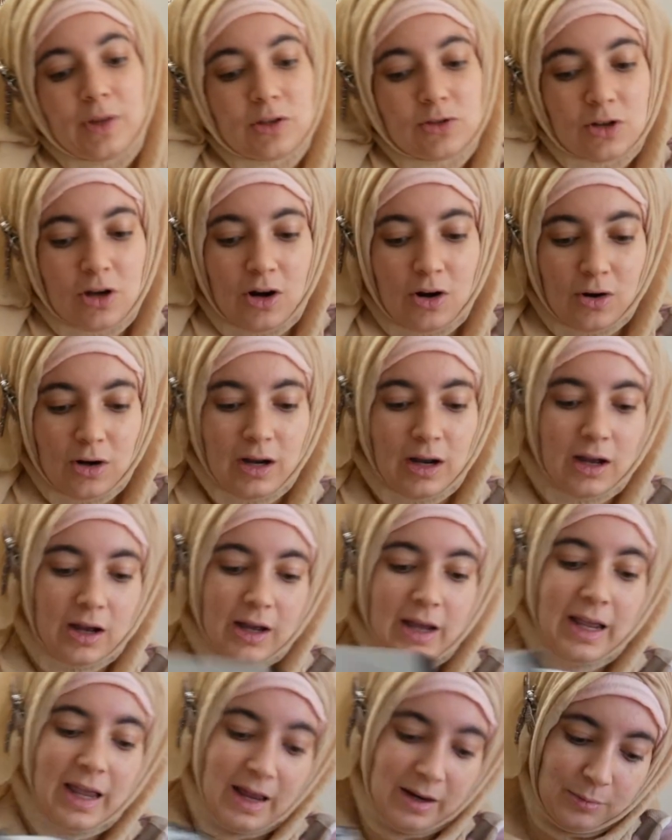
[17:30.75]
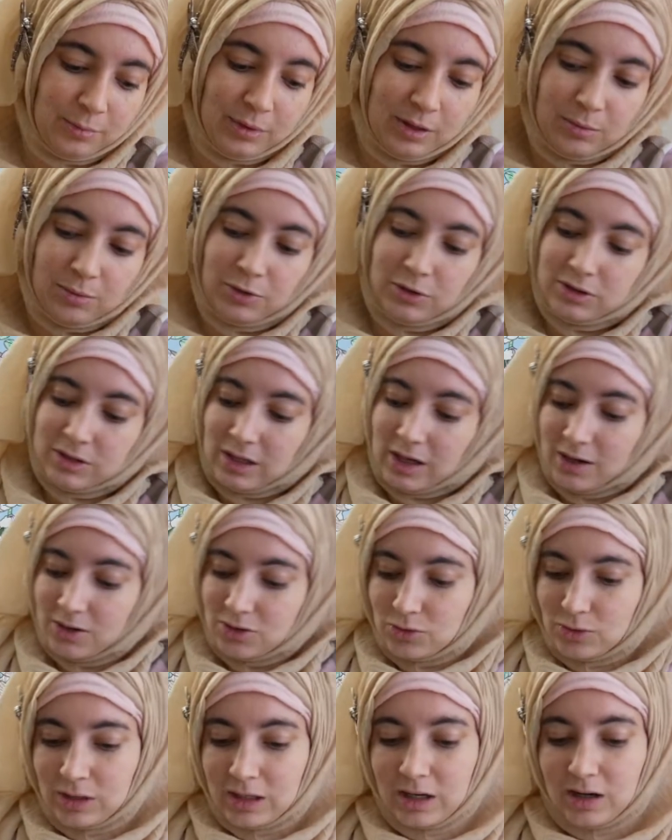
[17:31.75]
So again, people say
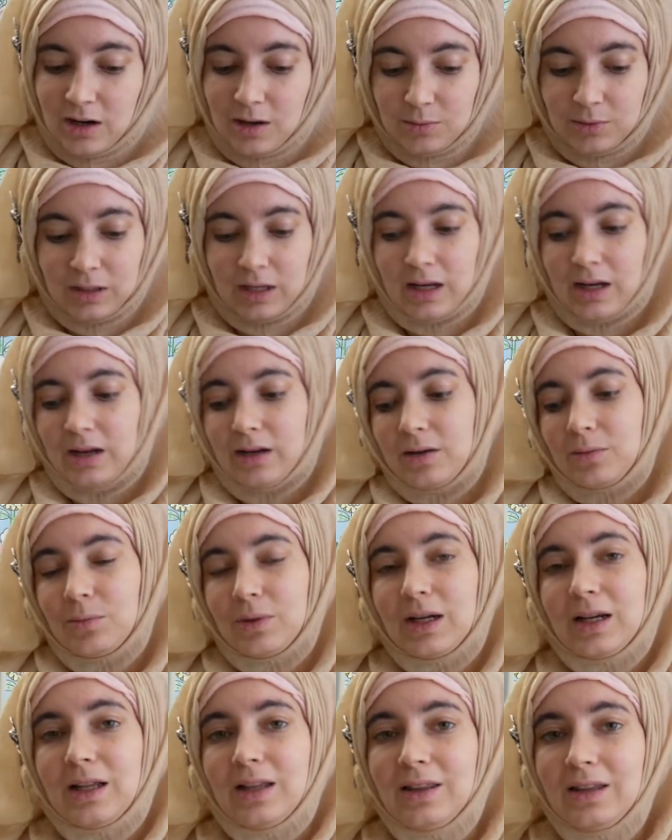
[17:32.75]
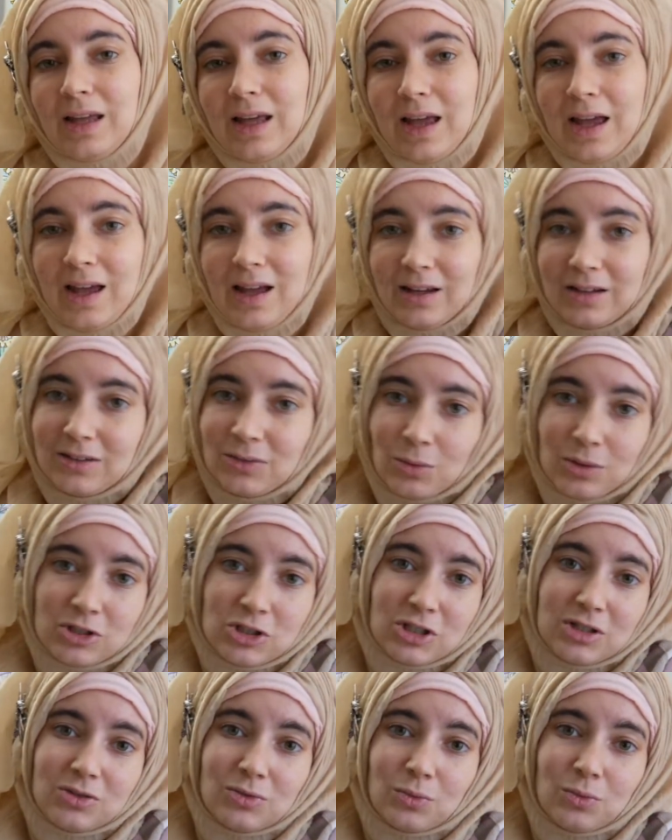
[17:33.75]
it's really complicated, but in the end, when
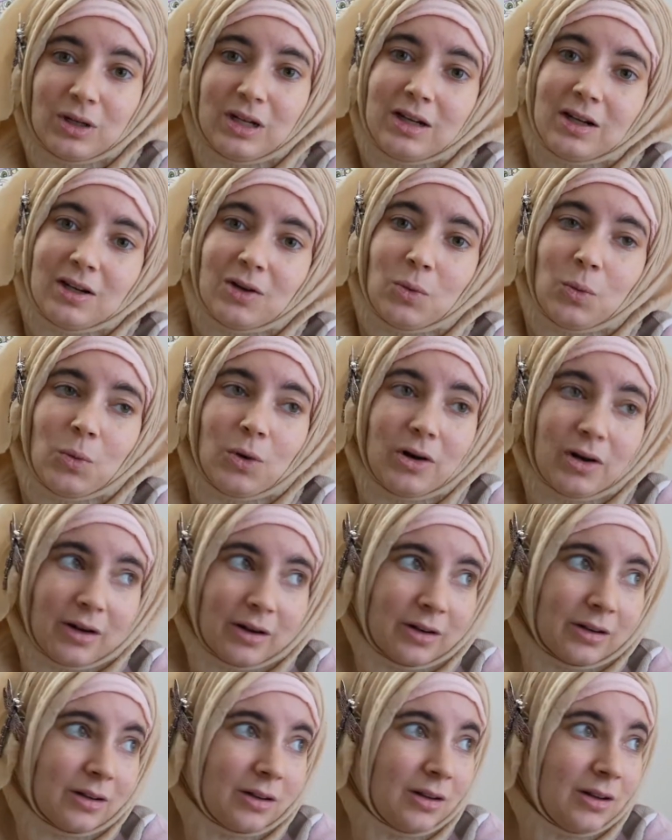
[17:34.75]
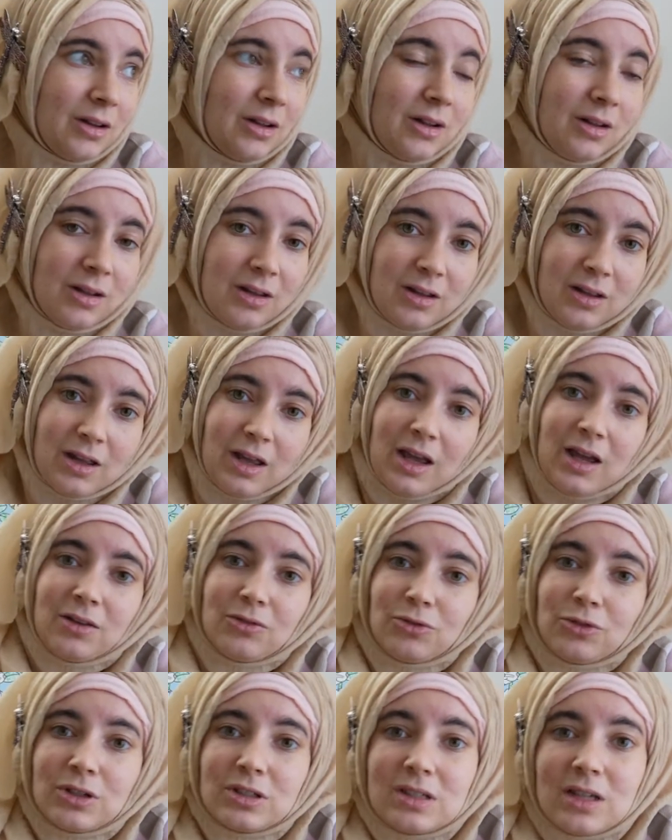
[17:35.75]
she's reading a word,
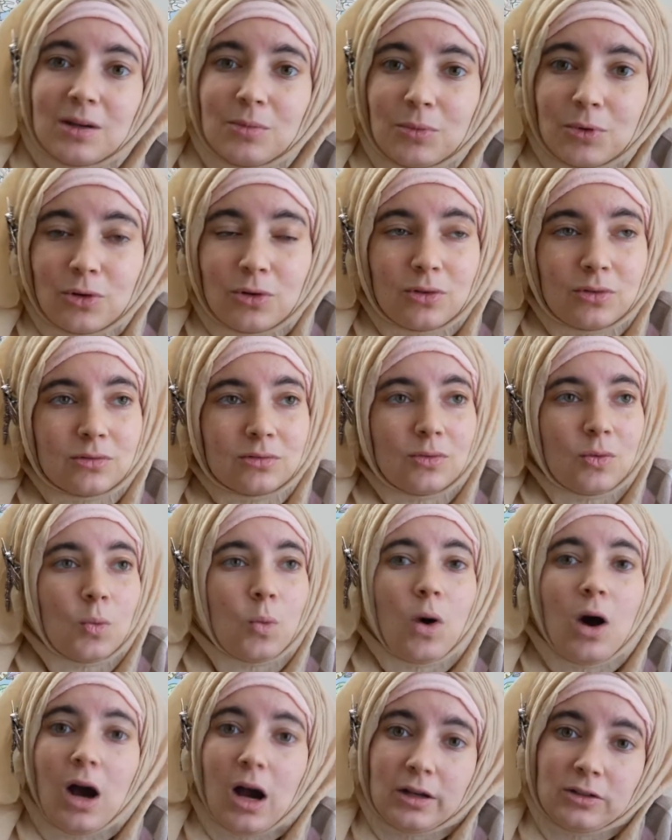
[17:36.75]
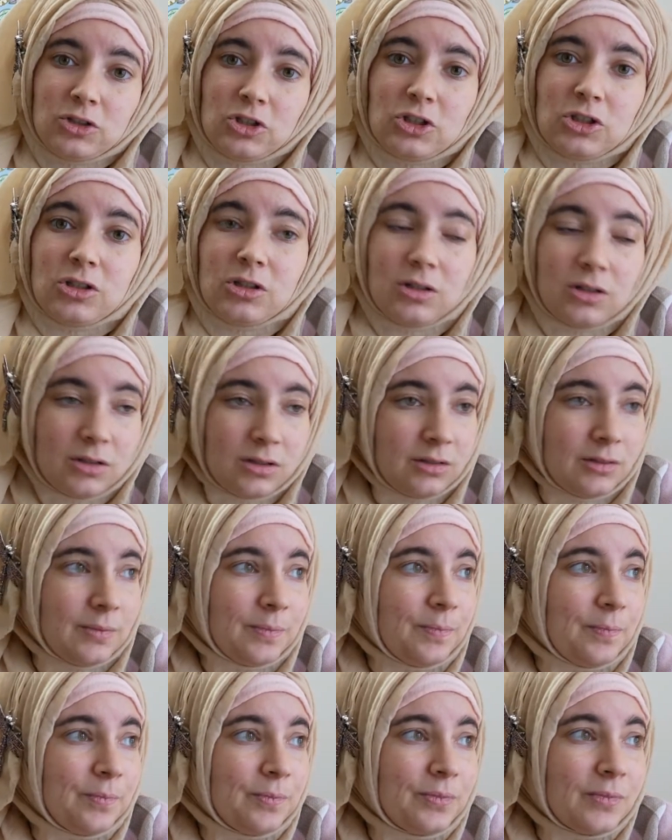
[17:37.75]
and for example, watch,
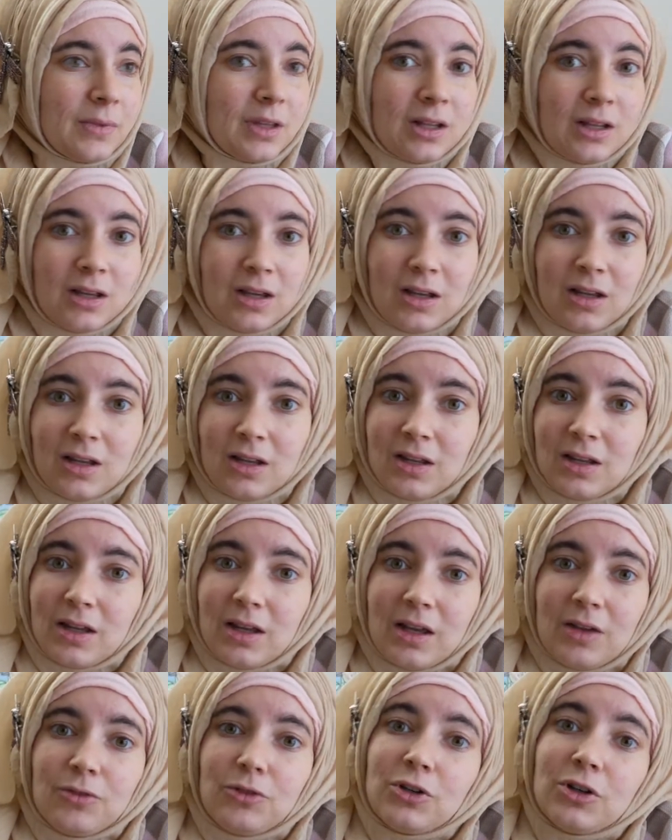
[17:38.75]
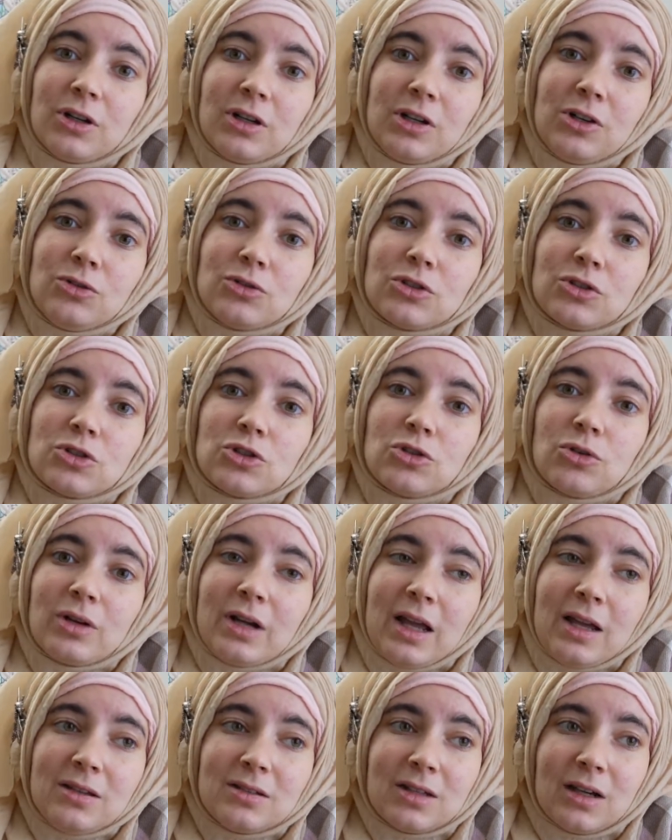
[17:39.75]
if you're going to use the
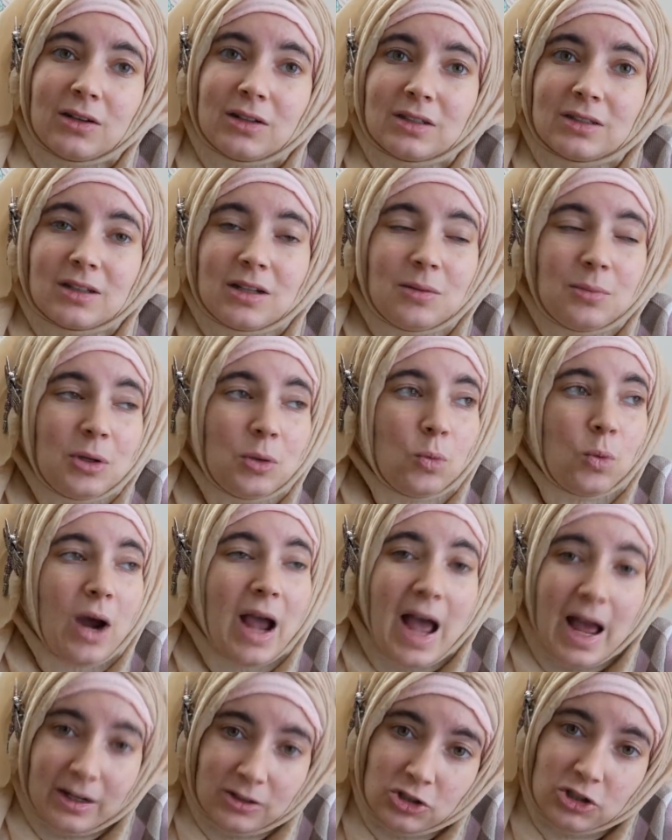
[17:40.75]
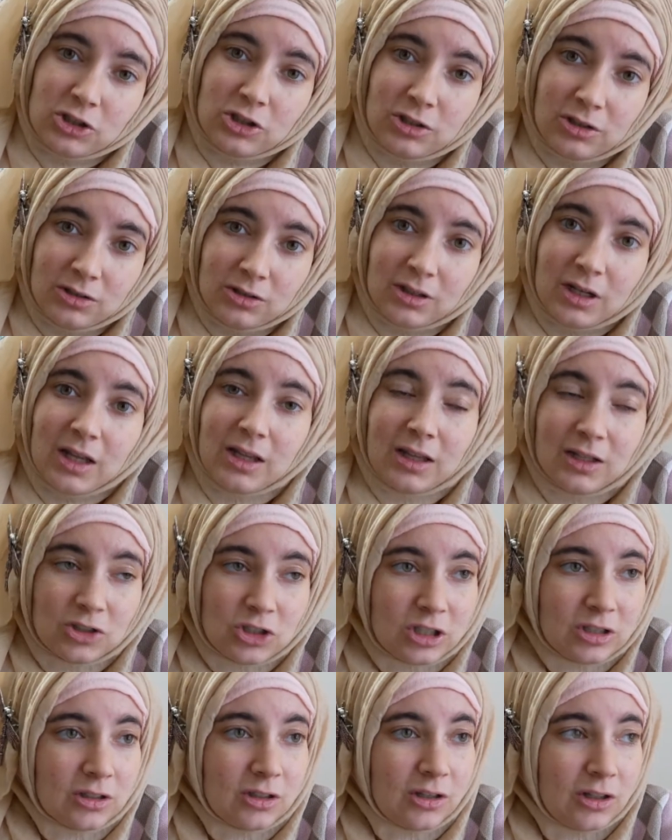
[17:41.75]
short A sound, it's going to be watch, and then
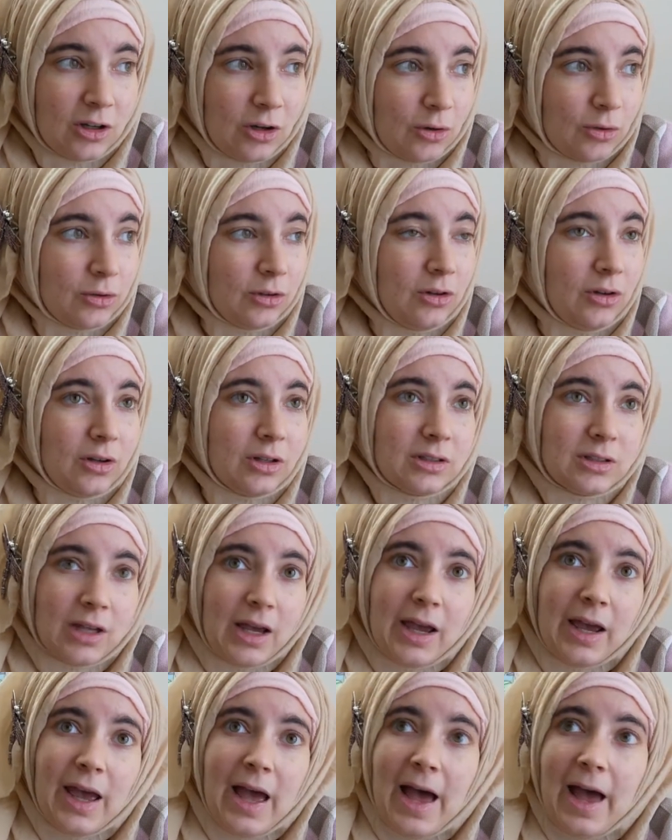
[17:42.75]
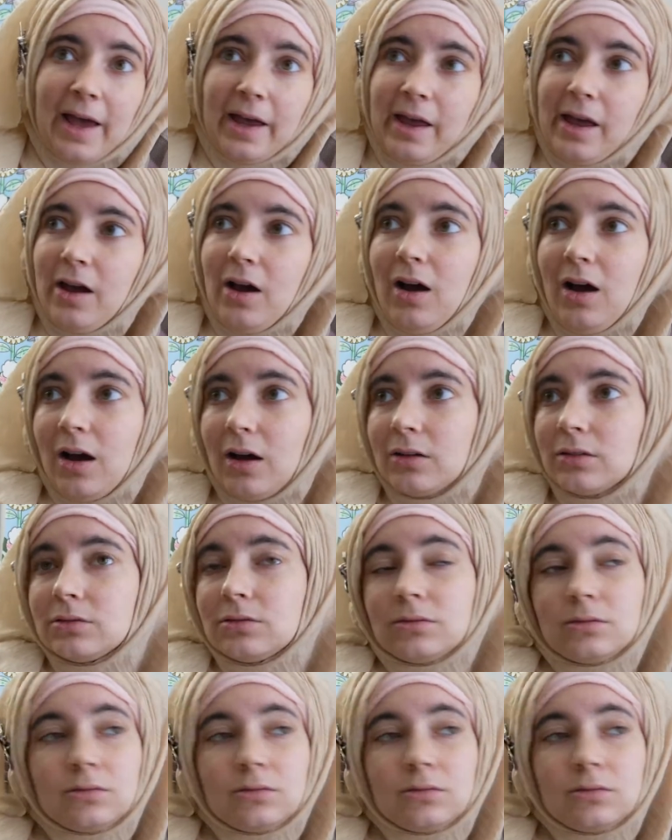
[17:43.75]
she's going to go through and say a.